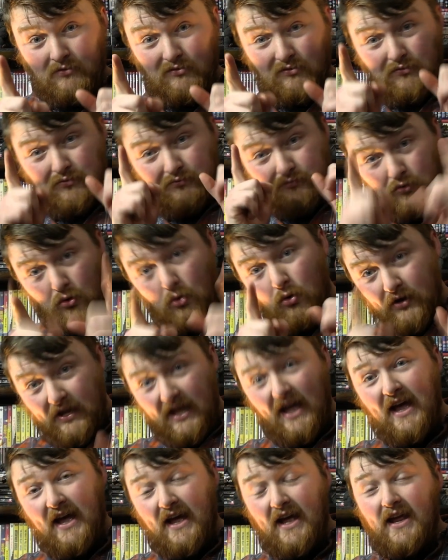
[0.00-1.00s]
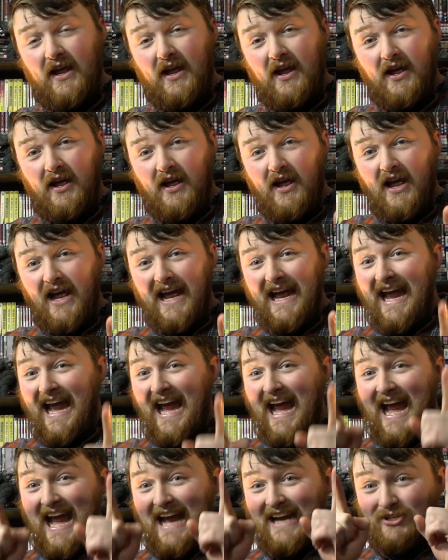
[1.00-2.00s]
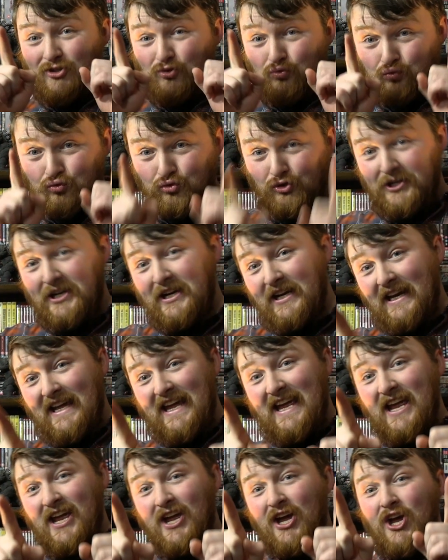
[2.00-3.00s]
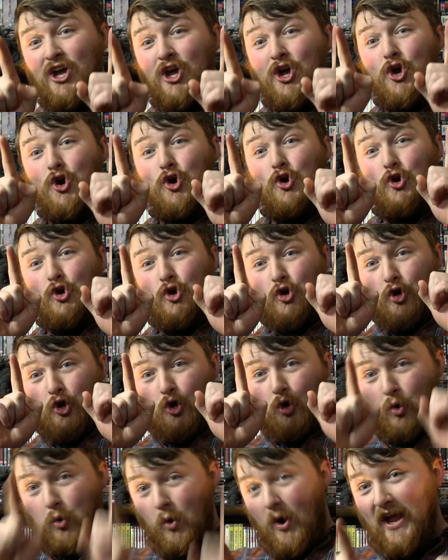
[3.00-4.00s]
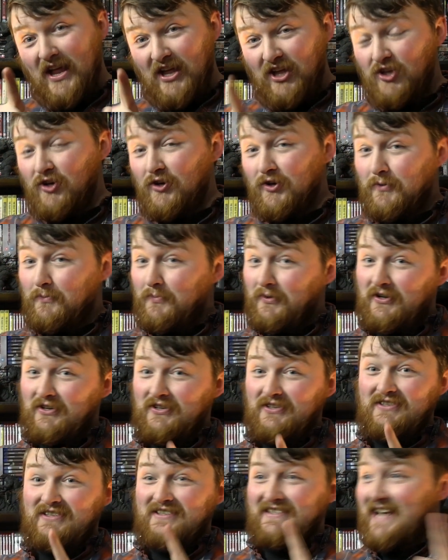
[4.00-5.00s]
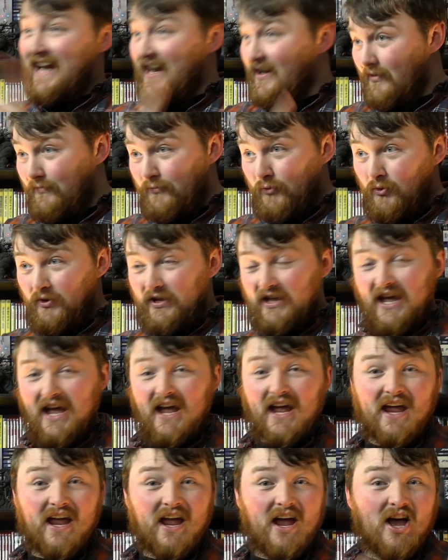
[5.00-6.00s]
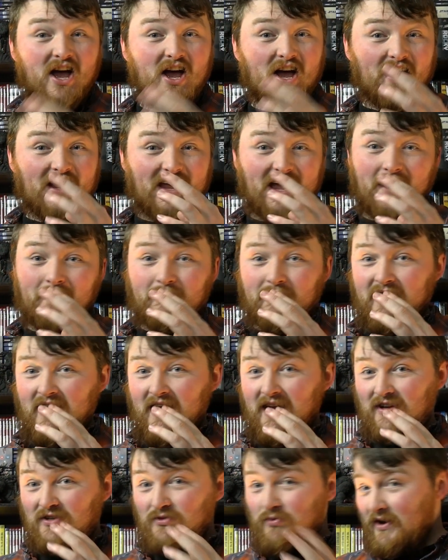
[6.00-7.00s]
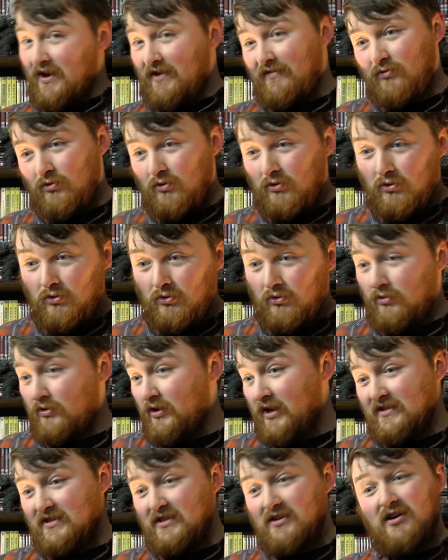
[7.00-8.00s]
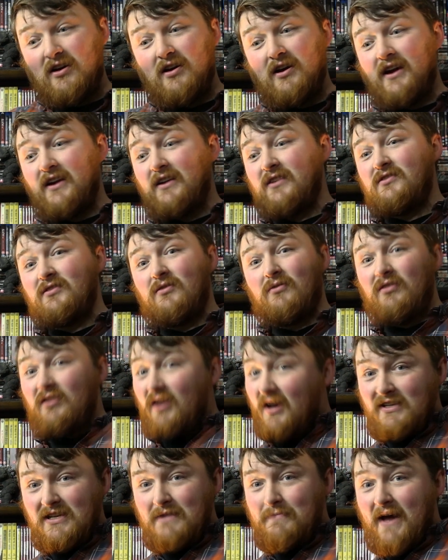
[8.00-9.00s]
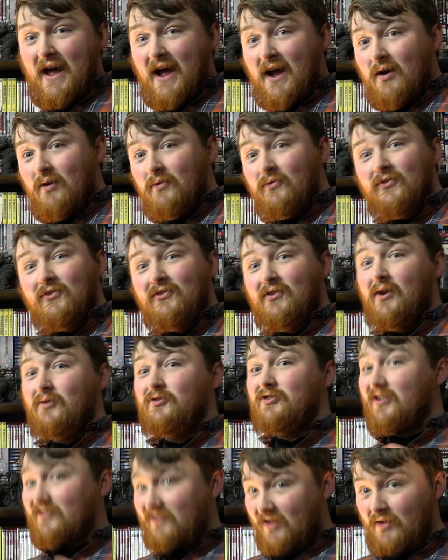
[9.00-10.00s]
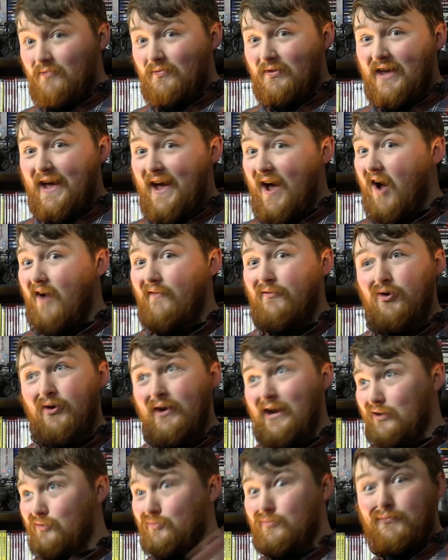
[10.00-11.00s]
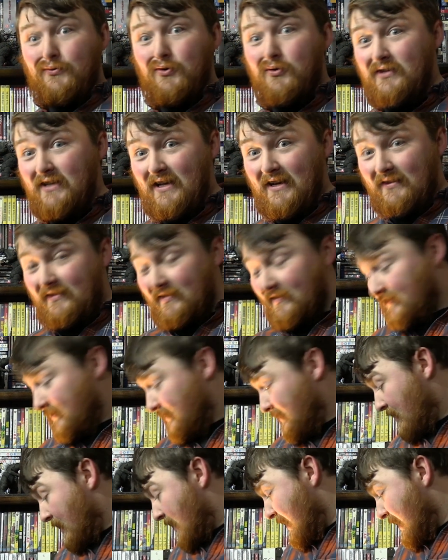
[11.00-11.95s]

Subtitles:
4K is really quite good, because standard 4K can be £24.99 to £30, so just over that I've got an extra 4 discs,